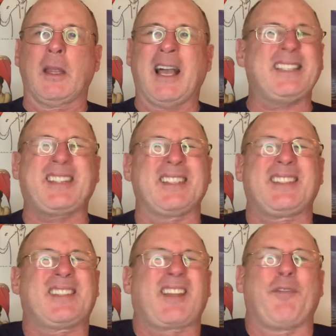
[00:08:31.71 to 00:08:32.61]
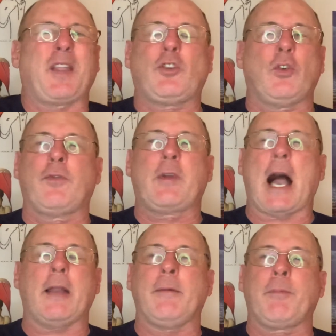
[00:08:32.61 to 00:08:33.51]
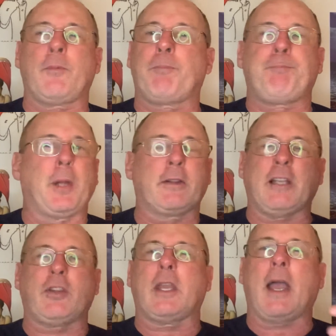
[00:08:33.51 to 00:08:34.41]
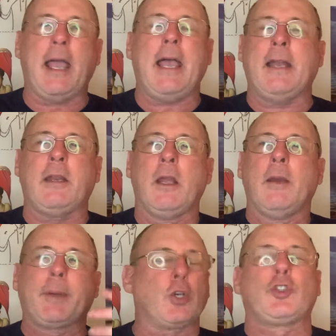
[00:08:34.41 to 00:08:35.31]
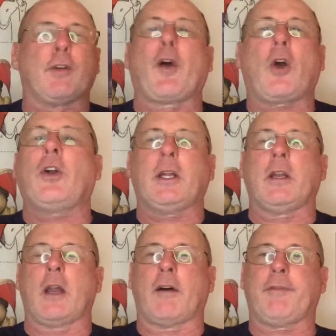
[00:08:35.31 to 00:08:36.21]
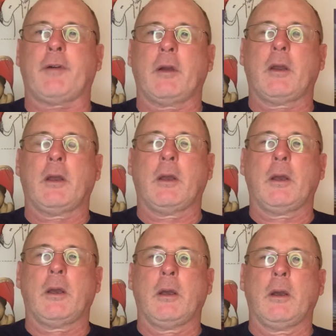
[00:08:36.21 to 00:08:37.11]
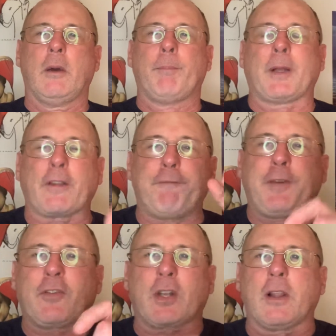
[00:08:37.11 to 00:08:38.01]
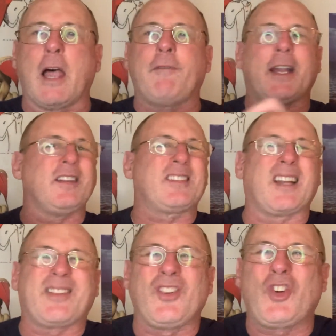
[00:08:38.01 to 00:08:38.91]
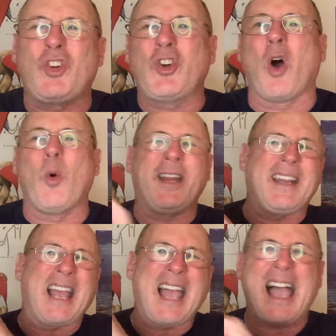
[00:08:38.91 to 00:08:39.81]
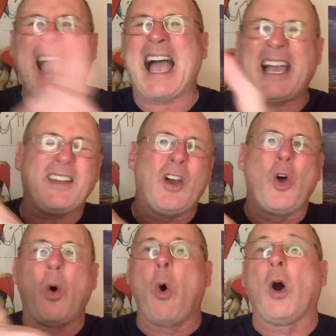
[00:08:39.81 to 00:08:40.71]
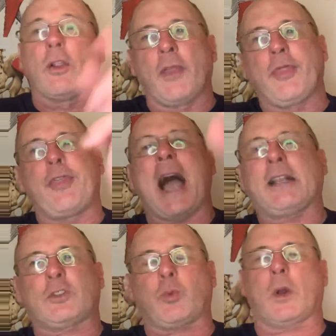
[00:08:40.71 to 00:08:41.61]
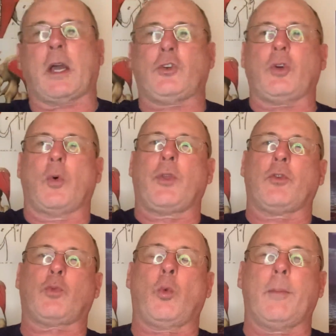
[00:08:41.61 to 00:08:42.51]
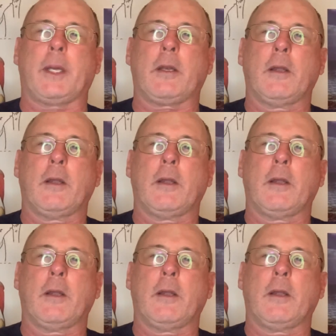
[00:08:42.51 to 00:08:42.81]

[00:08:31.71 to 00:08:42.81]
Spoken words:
That's just stuff that you've gotten built into your head because you've heard it enough. But the physical evidence doesn't show it at all, and that's what I showed this woman.